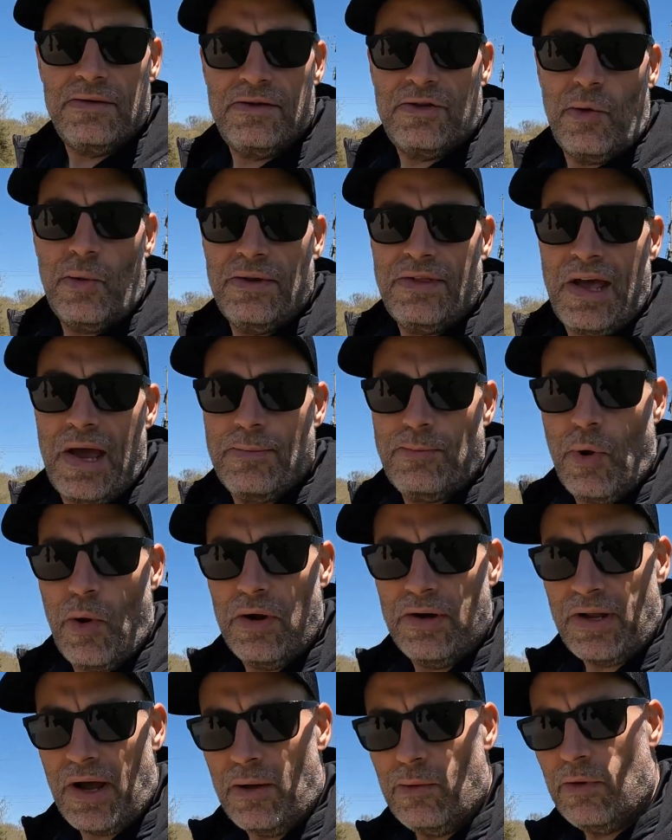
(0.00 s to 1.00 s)
So at that
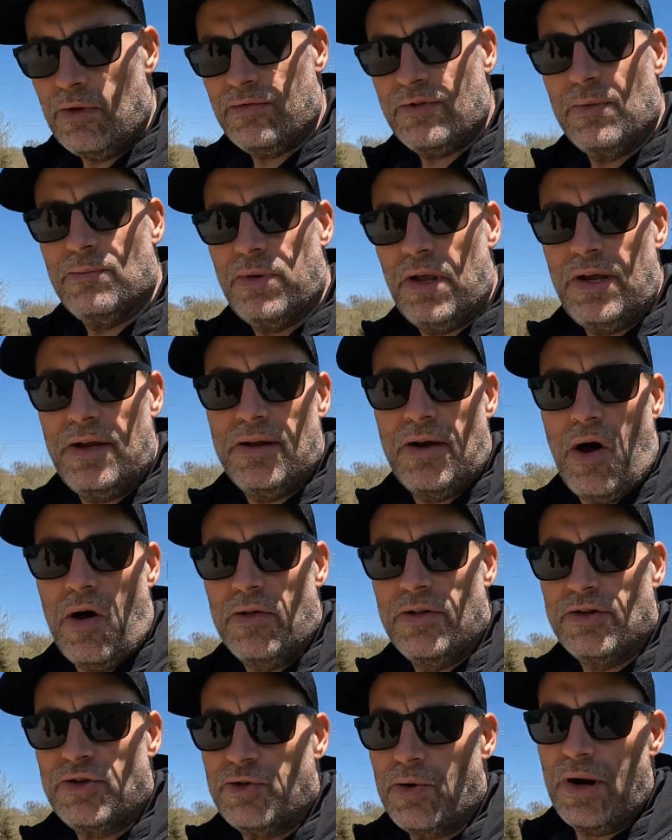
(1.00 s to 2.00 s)
point, I will have completed all
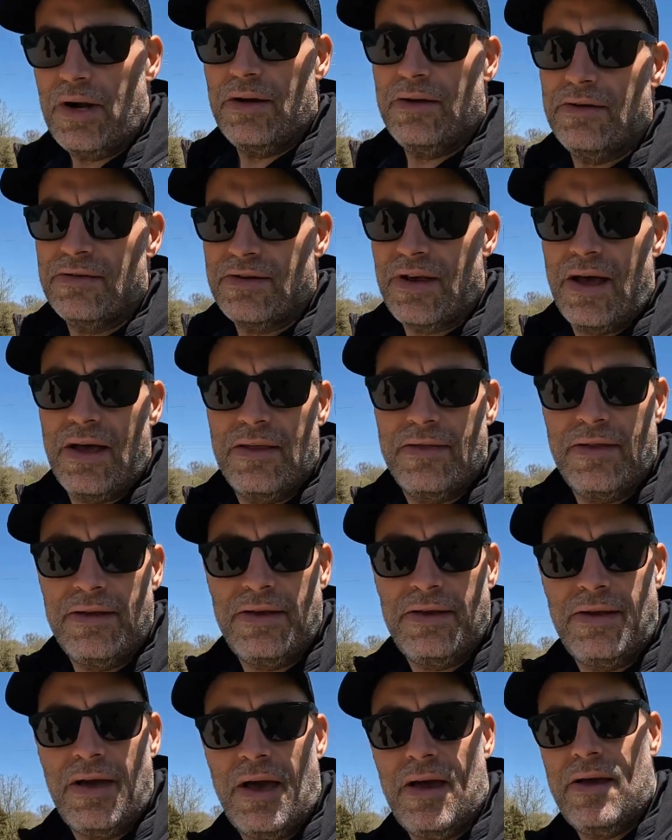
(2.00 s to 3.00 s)
the trails on
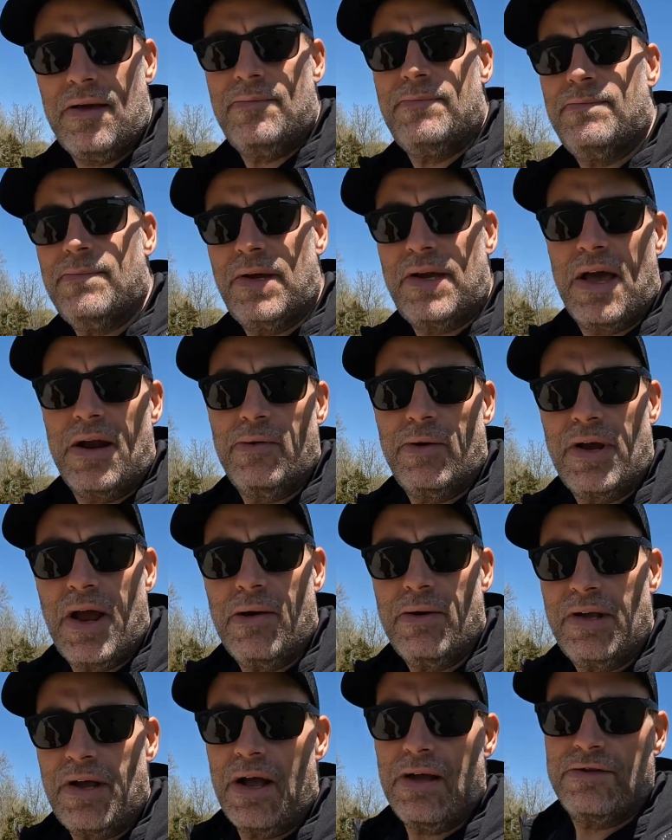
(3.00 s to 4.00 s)
the McHenry
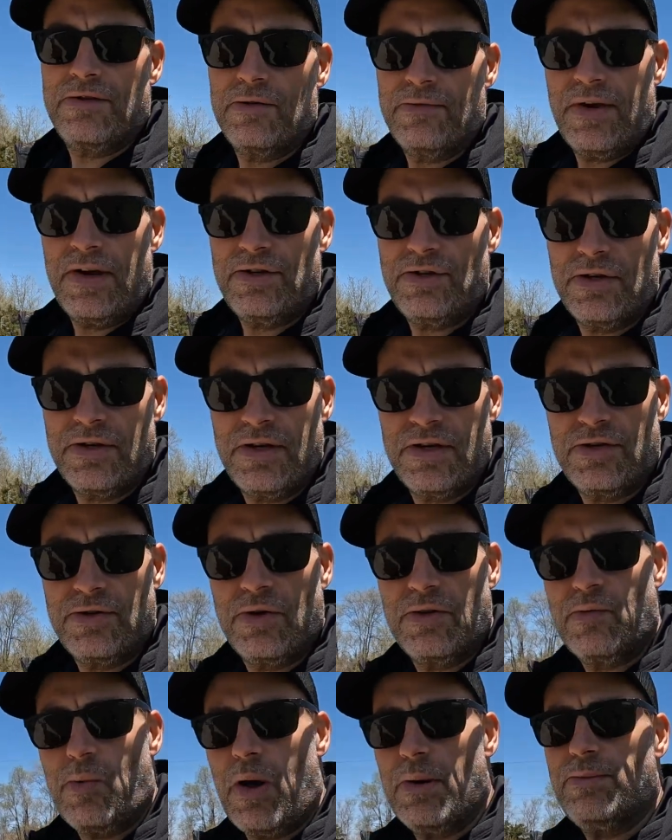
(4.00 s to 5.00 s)
County Conservation
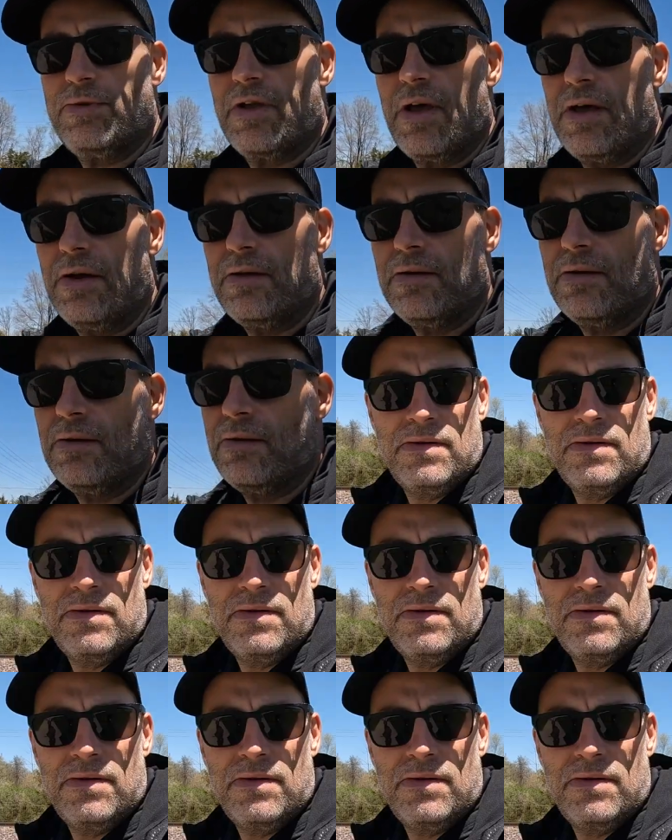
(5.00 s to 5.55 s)
District website.